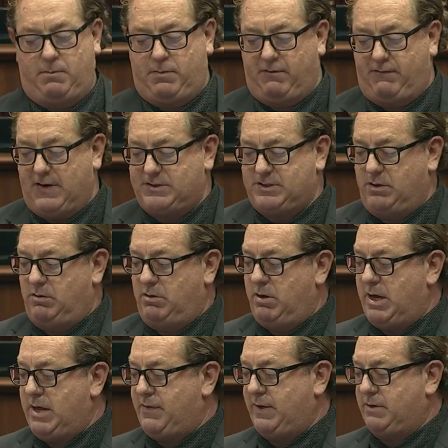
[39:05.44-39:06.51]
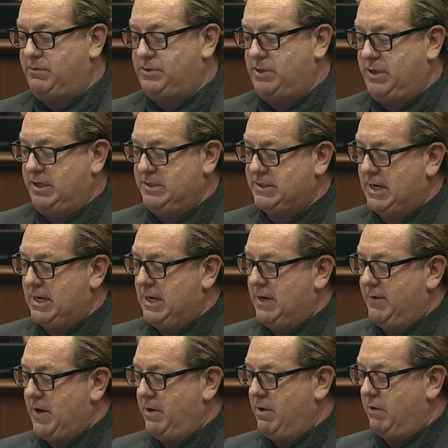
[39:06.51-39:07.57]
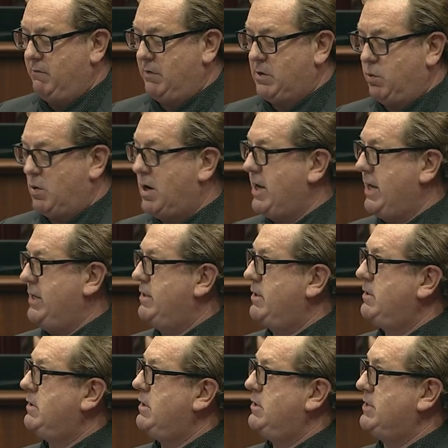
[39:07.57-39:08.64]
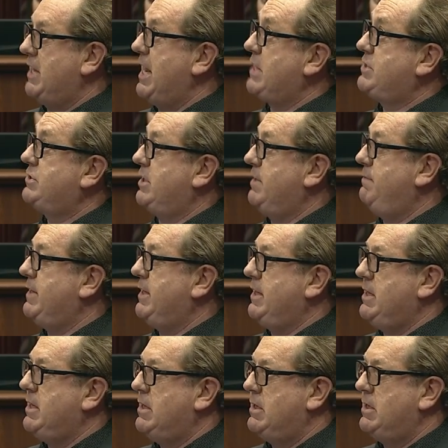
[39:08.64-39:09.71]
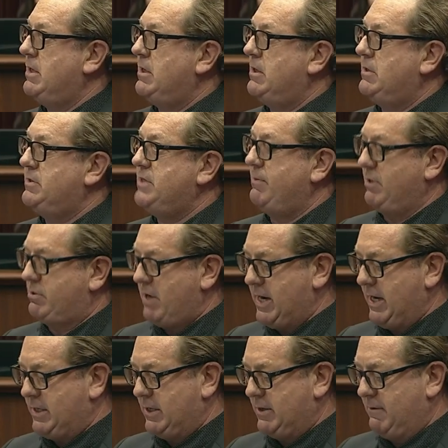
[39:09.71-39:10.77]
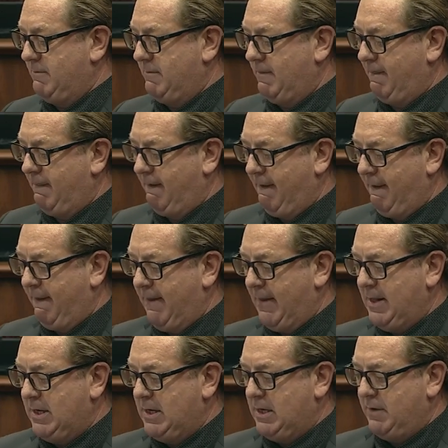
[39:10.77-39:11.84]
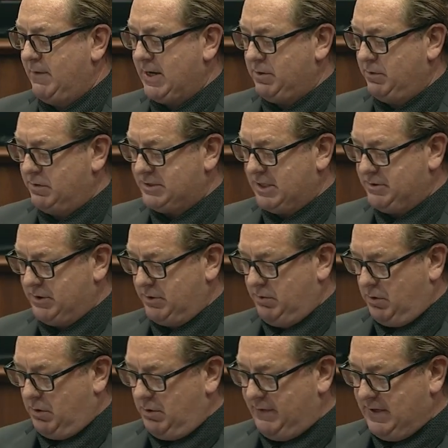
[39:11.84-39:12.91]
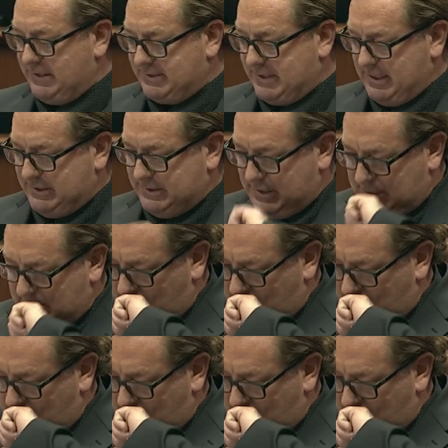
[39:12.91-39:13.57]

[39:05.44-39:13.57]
professional or ethical duties. They are not required to actually be democratic. They can also do all these things,